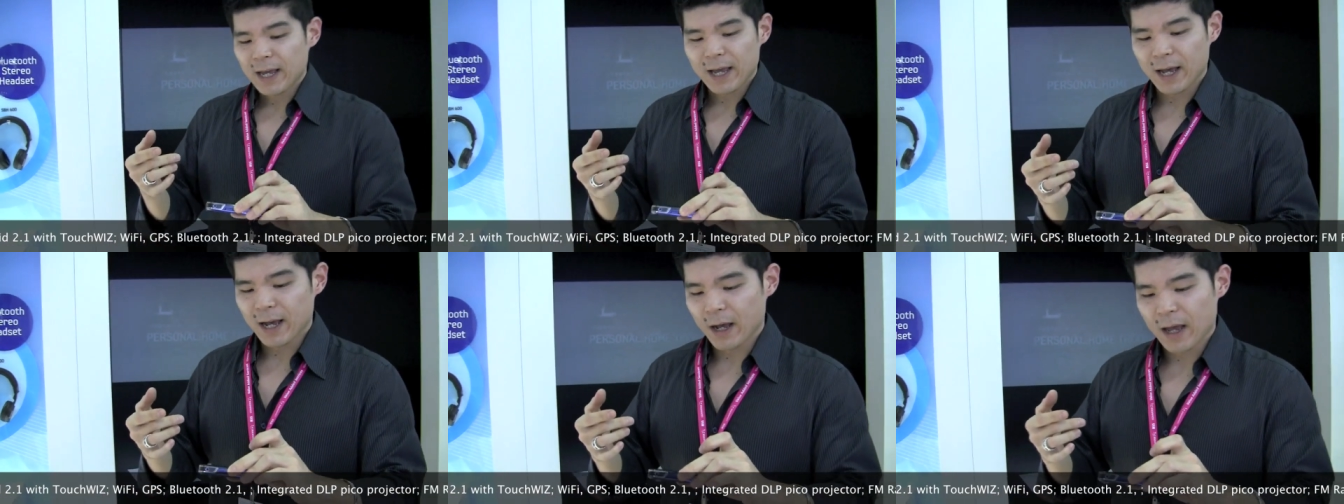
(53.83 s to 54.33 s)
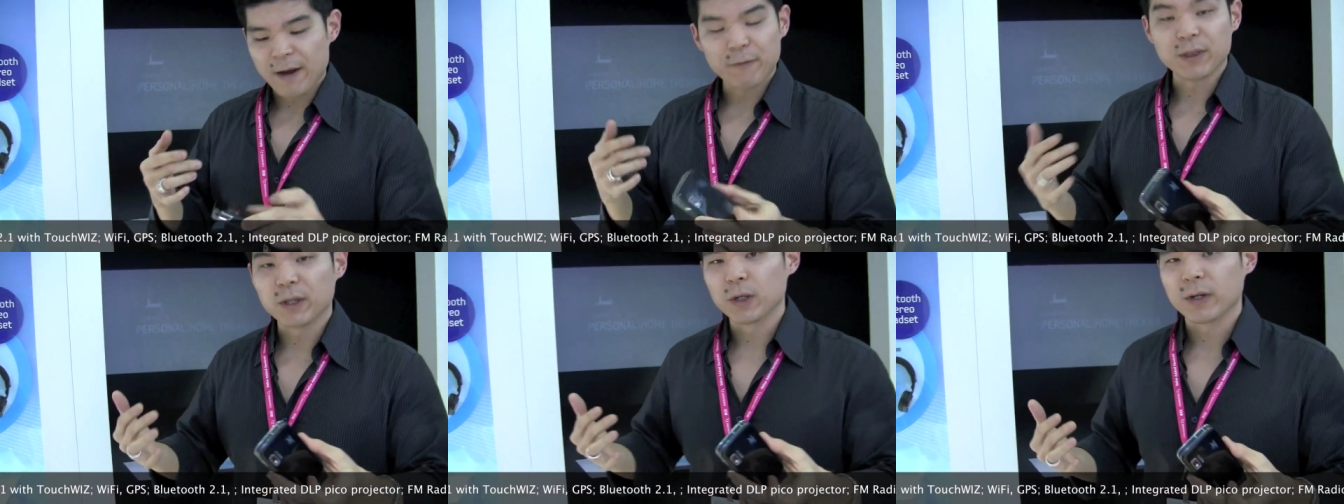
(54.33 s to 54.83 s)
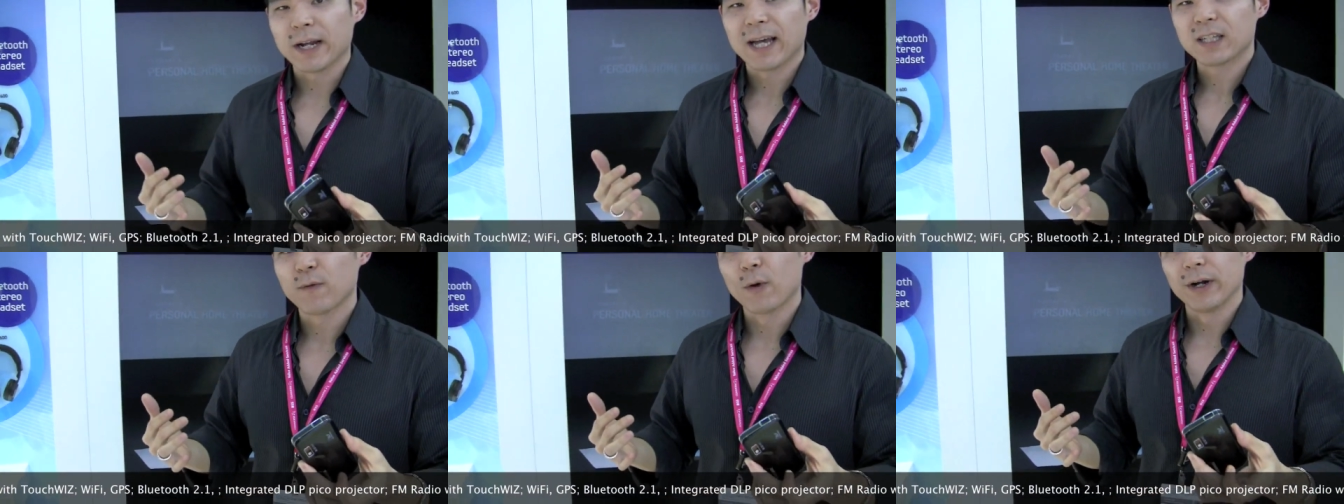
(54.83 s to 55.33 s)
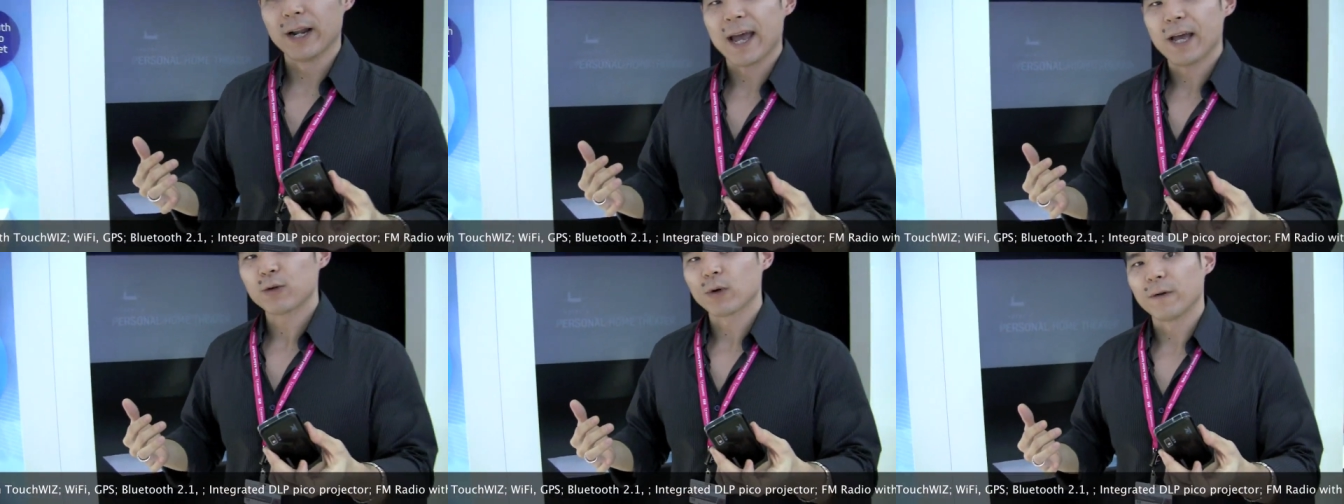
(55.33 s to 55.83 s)
Uh, everything you could ask for in an
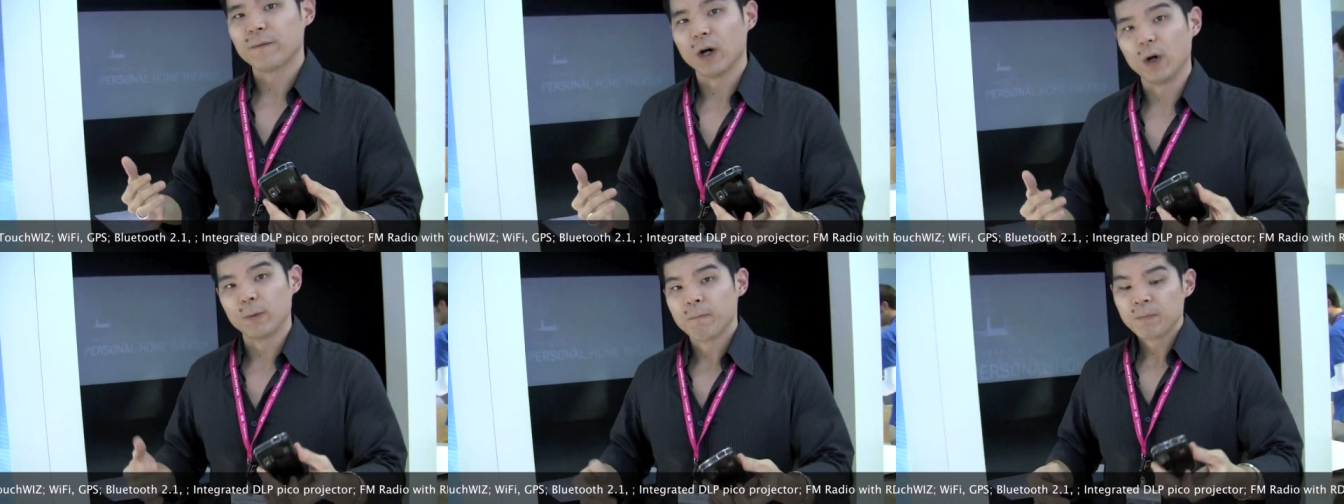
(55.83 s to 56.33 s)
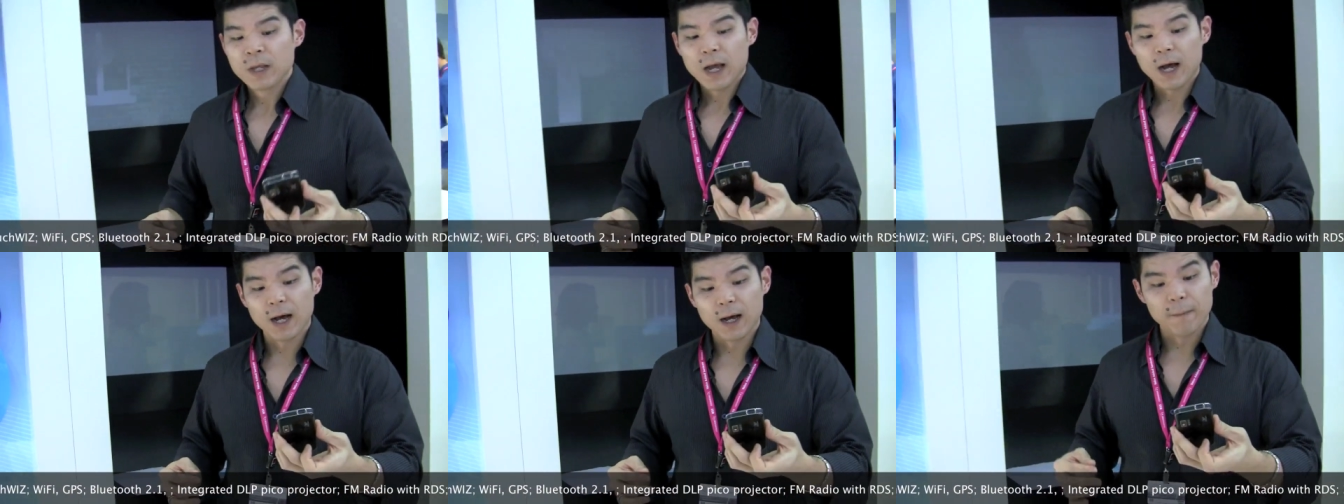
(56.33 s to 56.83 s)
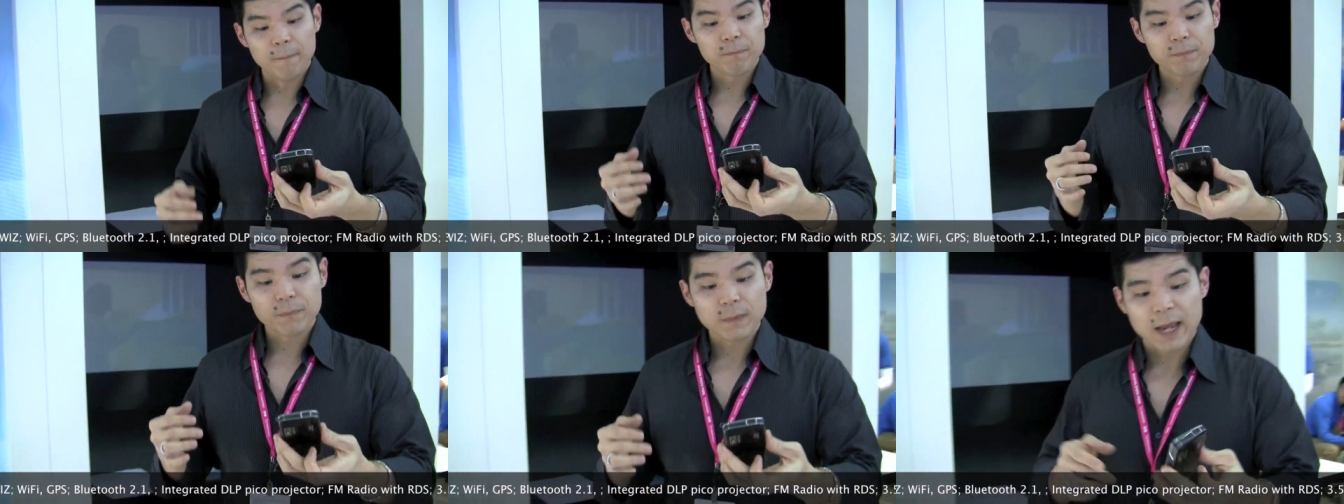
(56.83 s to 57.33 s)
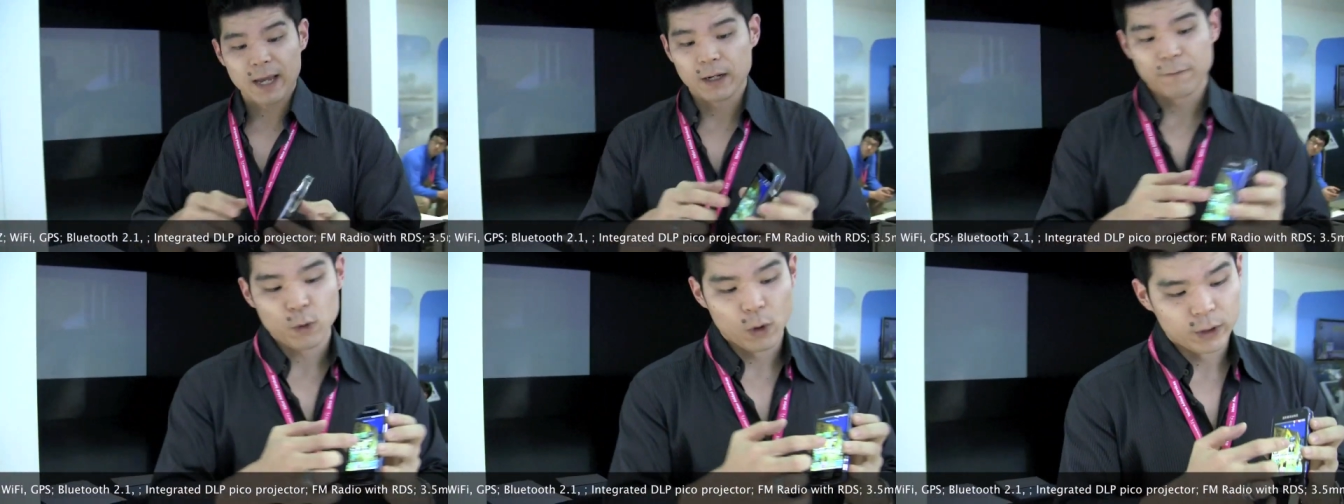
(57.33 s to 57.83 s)
Android phone. Um, And
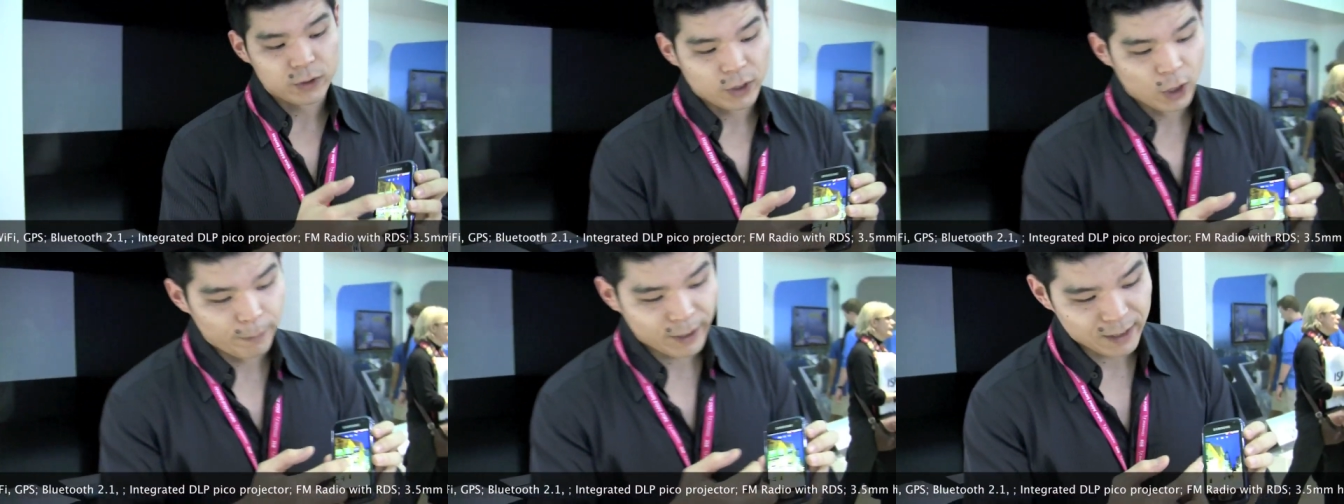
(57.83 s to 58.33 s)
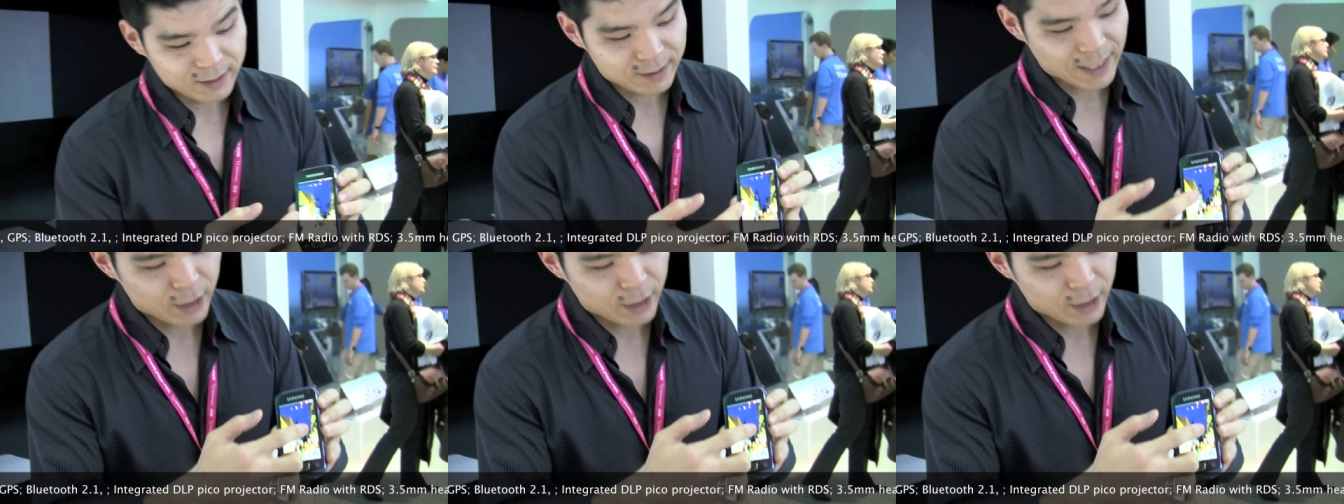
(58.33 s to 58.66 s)
of course, you know, because it's